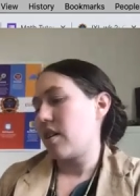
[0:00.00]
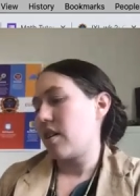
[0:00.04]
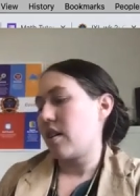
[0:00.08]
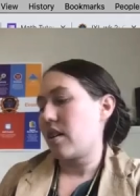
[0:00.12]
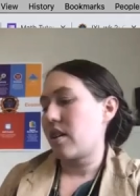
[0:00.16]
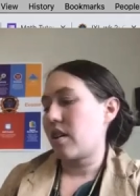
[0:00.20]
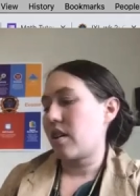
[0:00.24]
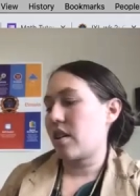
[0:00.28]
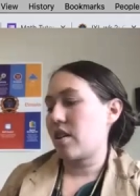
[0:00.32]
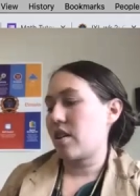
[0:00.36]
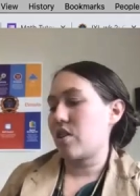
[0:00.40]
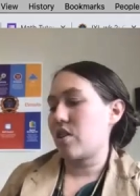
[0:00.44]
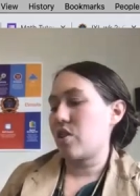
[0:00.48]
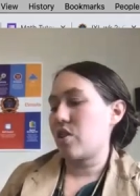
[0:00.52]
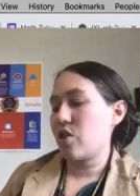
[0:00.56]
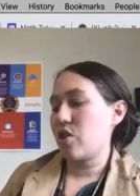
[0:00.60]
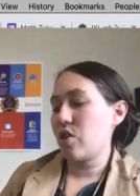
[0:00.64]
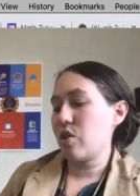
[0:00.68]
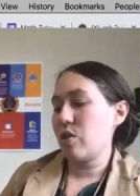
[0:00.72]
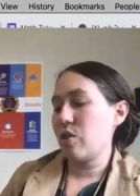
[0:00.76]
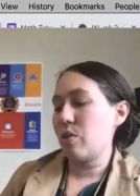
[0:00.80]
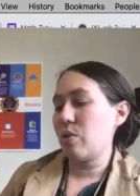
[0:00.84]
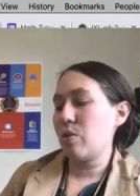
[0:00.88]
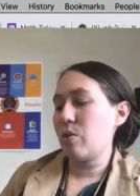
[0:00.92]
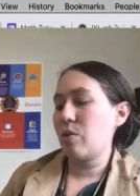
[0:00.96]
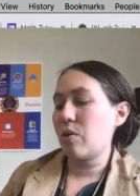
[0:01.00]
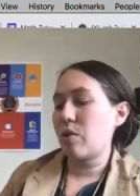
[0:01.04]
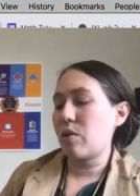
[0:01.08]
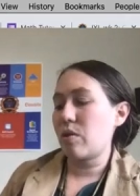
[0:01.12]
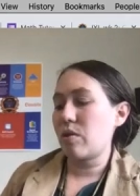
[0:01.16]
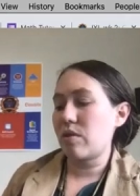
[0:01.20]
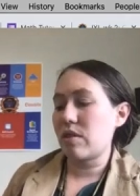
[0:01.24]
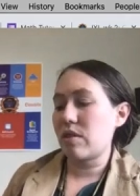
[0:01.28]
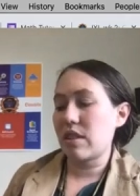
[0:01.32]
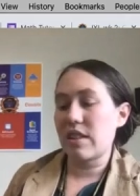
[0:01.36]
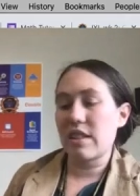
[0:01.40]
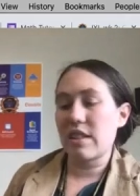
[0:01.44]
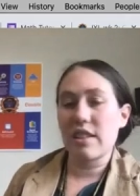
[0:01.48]
Because 2
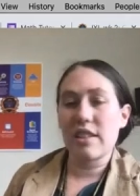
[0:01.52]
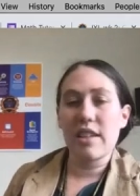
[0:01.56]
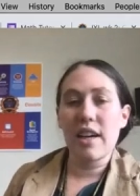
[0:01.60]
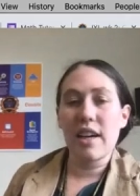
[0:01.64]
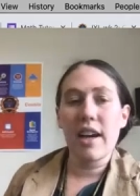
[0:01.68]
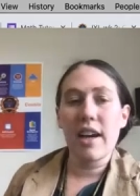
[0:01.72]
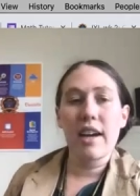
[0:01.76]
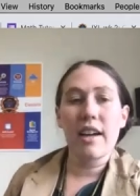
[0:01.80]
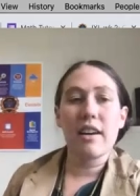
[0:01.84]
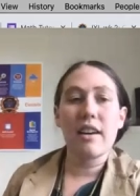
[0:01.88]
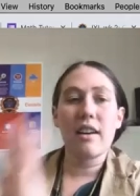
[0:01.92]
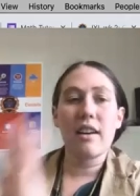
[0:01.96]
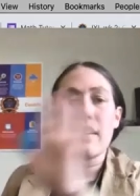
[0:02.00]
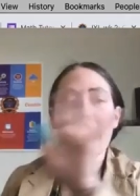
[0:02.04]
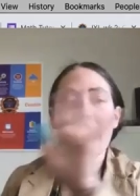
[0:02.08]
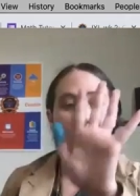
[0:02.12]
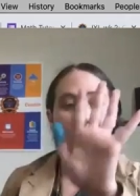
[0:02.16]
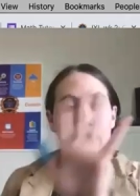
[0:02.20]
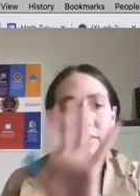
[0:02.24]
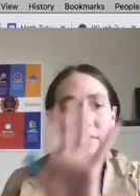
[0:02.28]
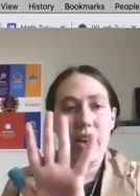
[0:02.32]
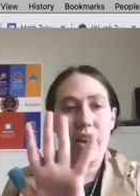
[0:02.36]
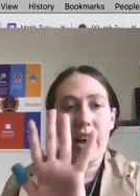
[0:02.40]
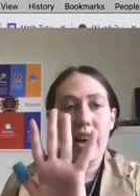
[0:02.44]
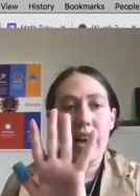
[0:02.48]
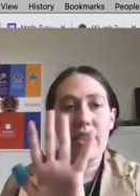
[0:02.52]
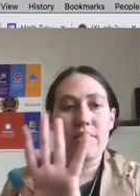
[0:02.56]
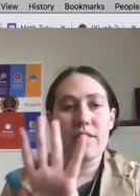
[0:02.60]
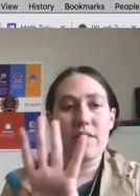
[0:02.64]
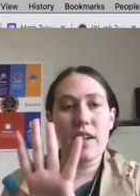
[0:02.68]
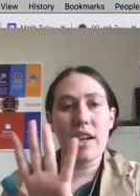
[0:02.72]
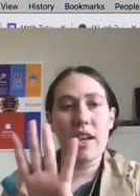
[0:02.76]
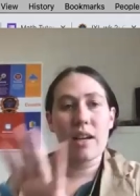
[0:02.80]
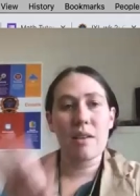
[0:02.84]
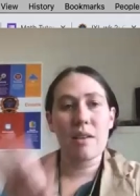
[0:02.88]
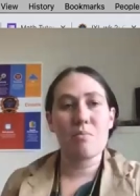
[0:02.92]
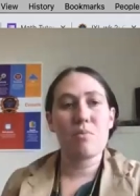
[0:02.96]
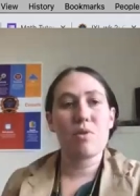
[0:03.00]
goes into 10 5
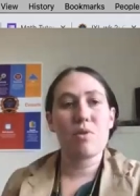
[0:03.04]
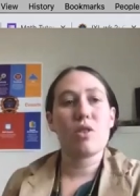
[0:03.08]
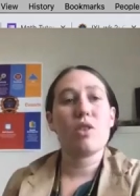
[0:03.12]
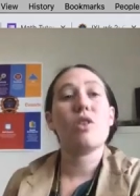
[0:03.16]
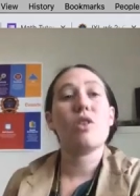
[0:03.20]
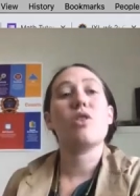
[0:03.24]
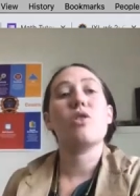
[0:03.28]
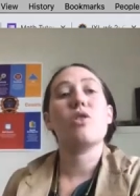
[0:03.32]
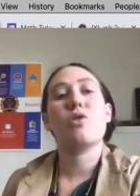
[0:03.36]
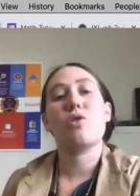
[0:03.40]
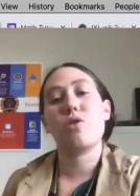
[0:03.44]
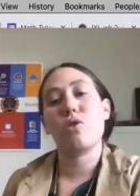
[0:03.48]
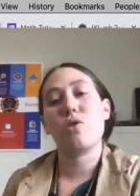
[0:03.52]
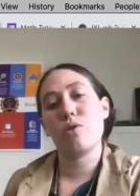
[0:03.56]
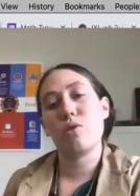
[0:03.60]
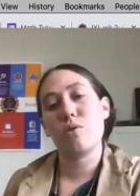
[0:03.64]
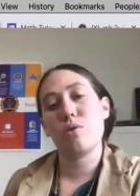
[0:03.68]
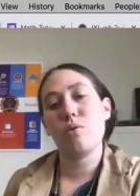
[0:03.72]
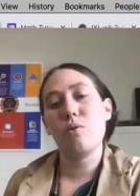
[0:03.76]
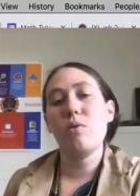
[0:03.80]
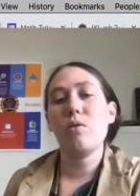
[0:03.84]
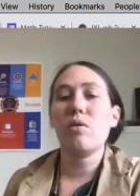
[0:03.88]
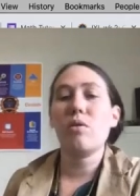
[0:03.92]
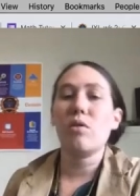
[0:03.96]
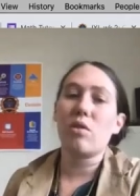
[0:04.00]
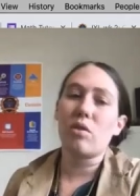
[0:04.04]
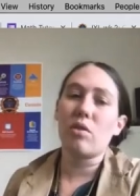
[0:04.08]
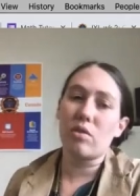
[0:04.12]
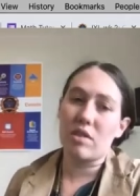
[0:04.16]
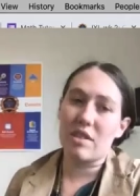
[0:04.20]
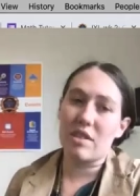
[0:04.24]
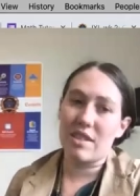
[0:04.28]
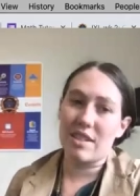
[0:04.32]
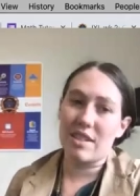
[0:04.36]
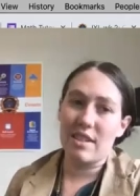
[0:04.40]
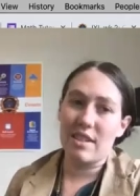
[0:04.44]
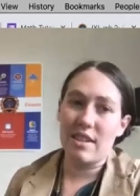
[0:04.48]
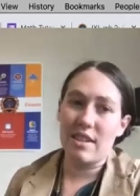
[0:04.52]
times. 2 goes
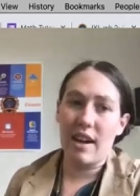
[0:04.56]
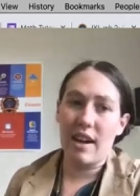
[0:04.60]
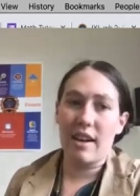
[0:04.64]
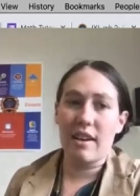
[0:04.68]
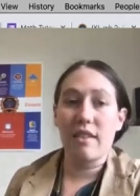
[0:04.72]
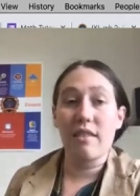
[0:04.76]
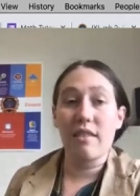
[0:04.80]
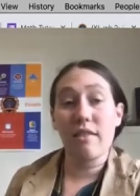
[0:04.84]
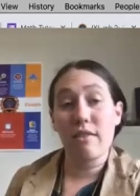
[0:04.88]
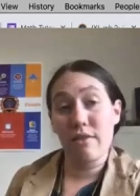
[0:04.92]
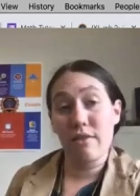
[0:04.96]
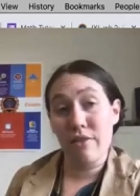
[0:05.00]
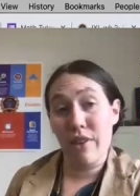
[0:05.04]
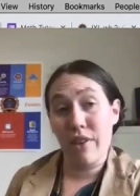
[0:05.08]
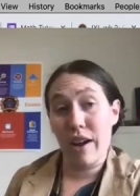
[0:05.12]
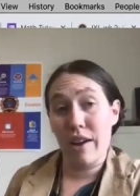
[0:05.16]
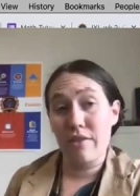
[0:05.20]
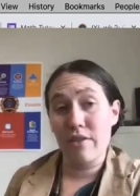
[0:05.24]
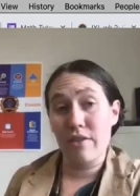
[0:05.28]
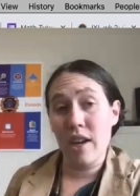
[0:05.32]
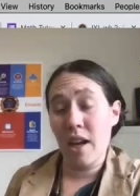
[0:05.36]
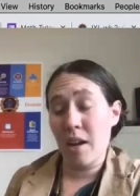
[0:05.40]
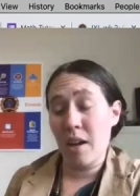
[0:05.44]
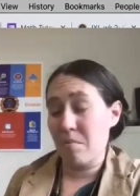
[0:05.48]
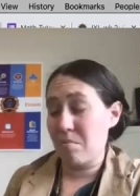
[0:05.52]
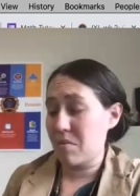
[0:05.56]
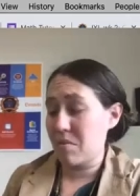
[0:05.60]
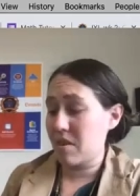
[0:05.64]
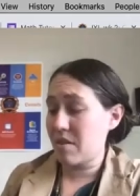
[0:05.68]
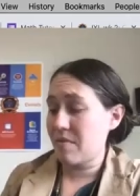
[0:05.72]
into 10 5 times.